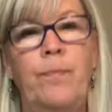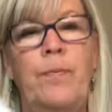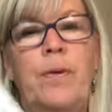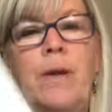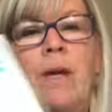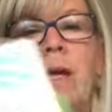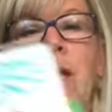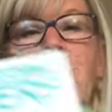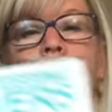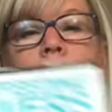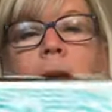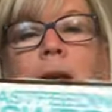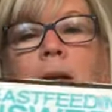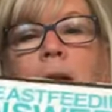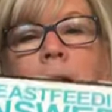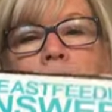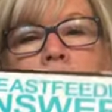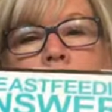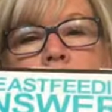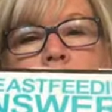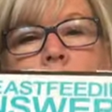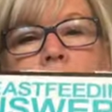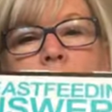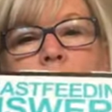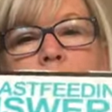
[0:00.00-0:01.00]
Again,
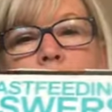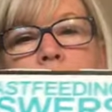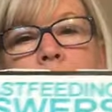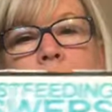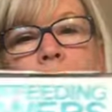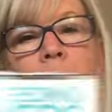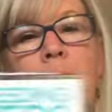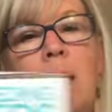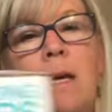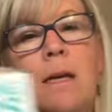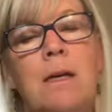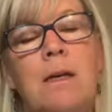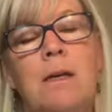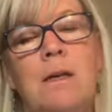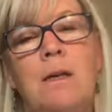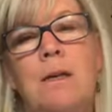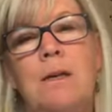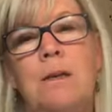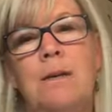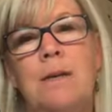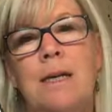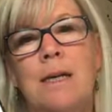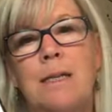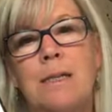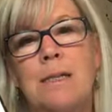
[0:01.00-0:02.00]
edited by
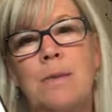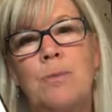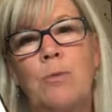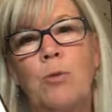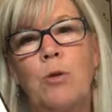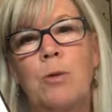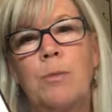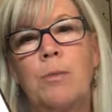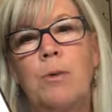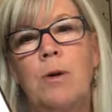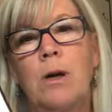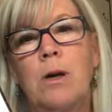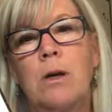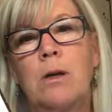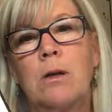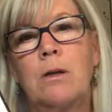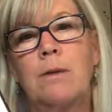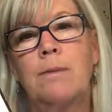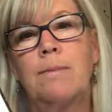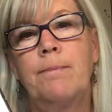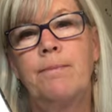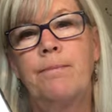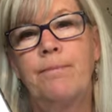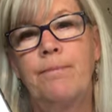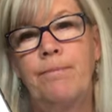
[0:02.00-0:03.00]
Nancy Mohrbacher.
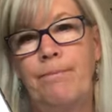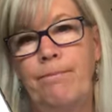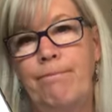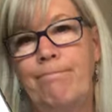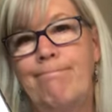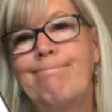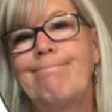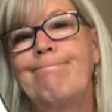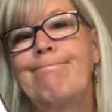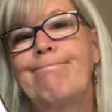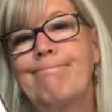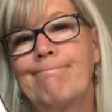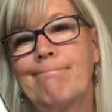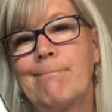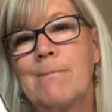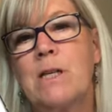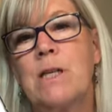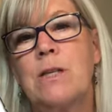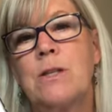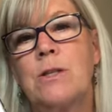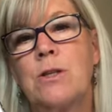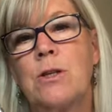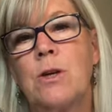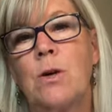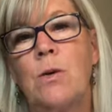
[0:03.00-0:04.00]

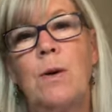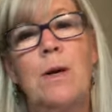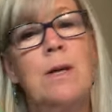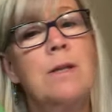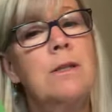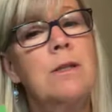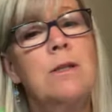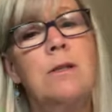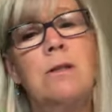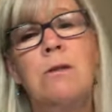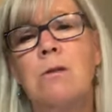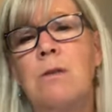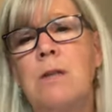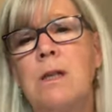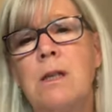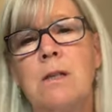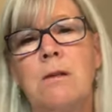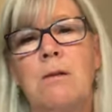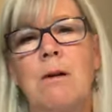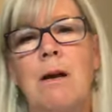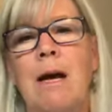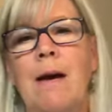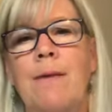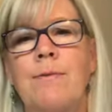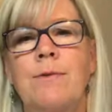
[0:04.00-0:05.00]
So as a doula, you
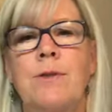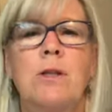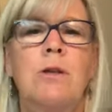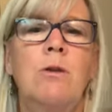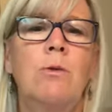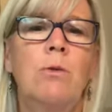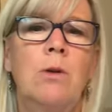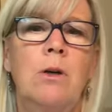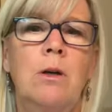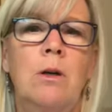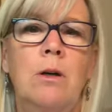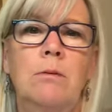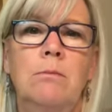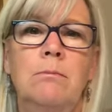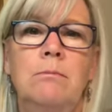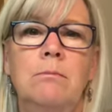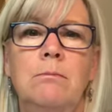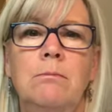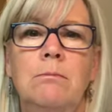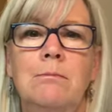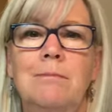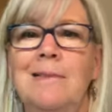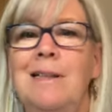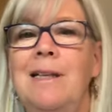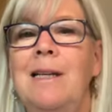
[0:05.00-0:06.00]
don't have to know it all
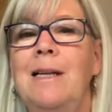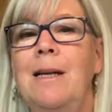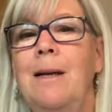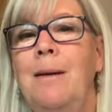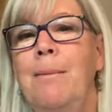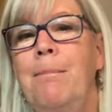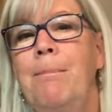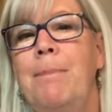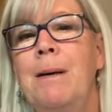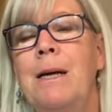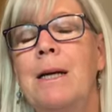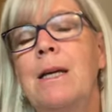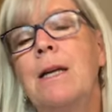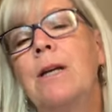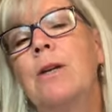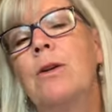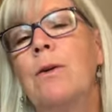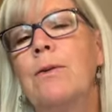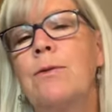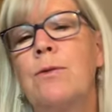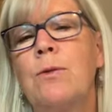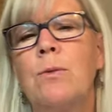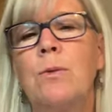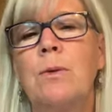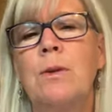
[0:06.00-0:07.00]
but you
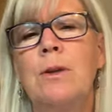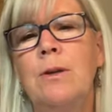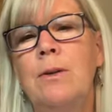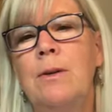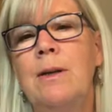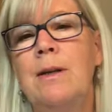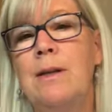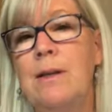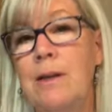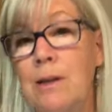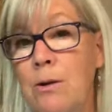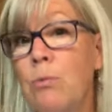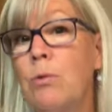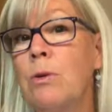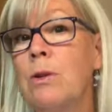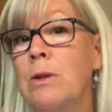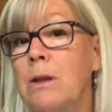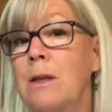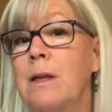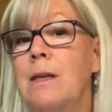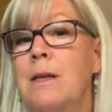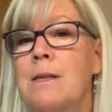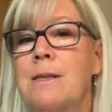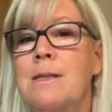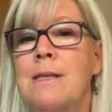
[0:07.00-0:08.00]
know, it
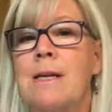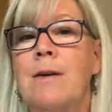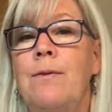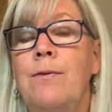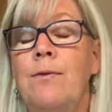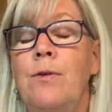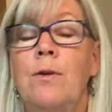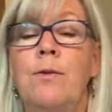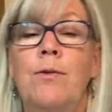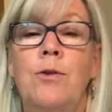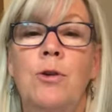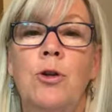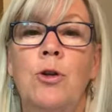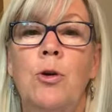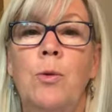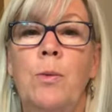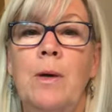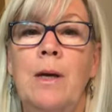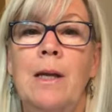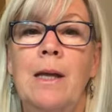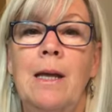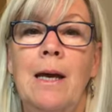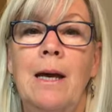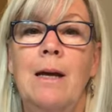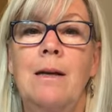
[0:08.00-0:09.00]
really is helpful if you know where
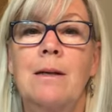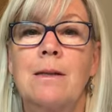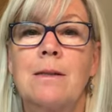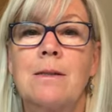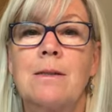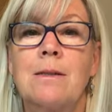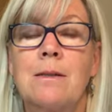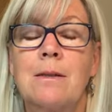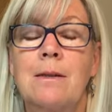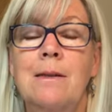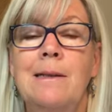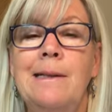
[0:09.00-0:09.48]
to get it.